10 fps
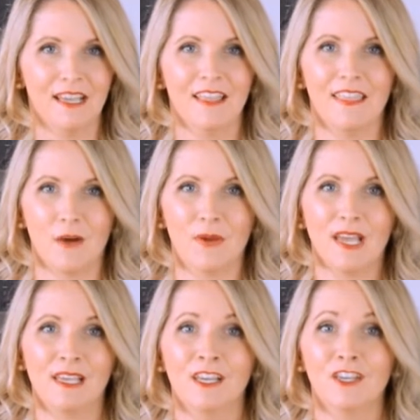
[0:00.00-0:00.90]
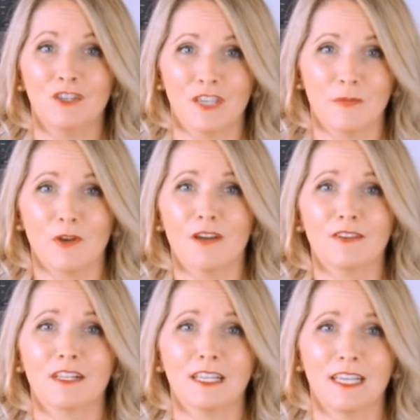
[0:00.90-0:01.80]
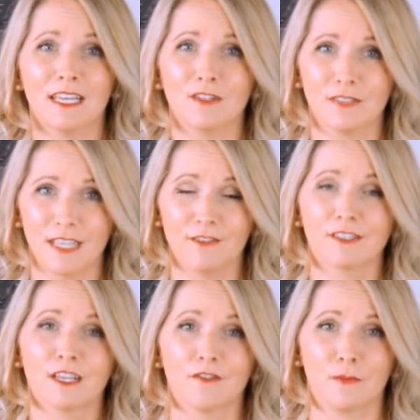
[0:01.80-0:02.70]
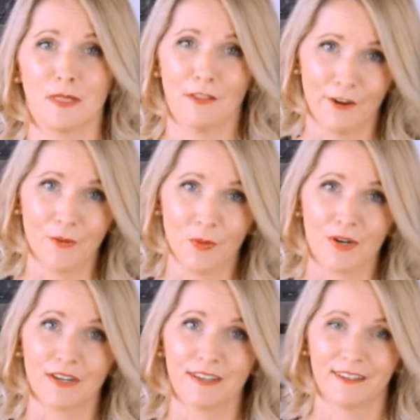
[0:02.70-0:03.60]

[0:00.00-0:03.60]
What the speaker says: That way you keep your oven clean and you save yourself from a lot of work.